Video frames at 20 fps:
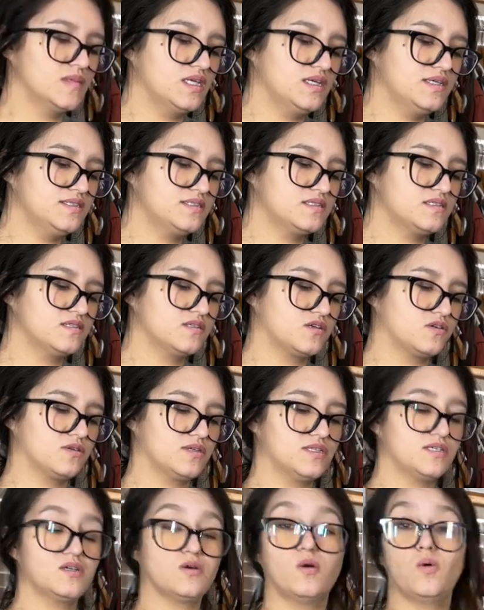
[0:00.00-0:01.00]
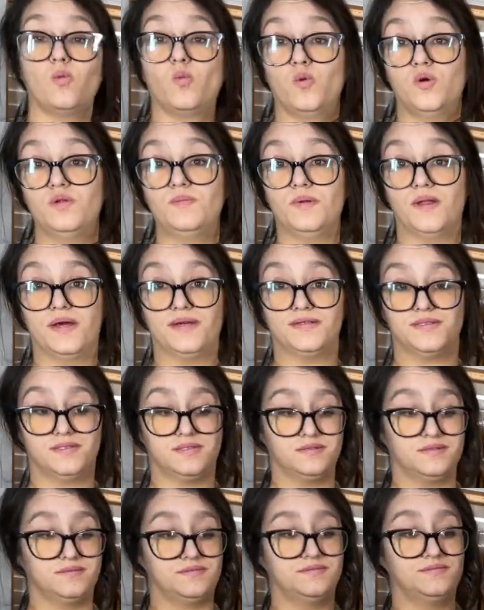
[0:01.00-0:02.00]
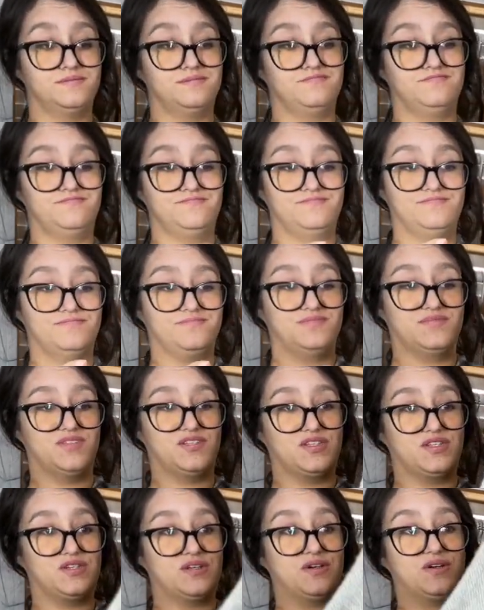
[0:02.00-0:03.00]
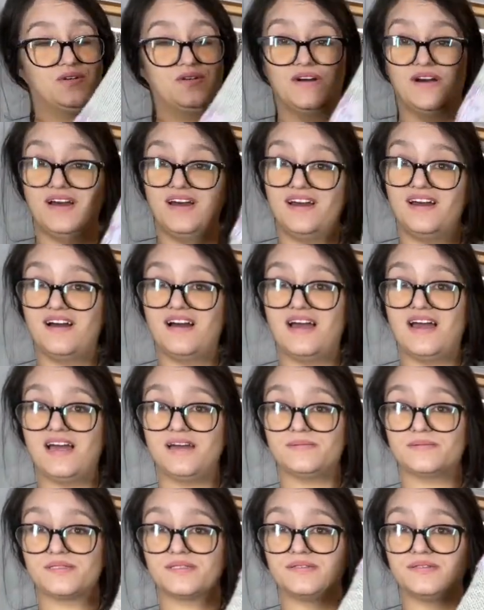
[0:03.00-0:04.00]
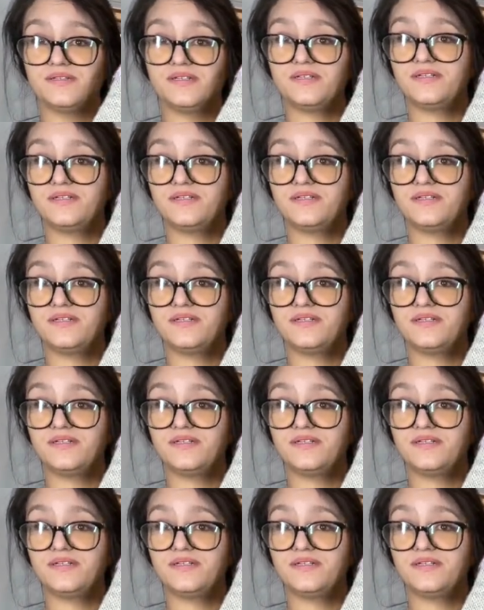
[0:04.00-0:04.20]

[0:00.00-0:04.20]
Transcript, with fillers: it's an acrylic wool blend. Oh, absolutely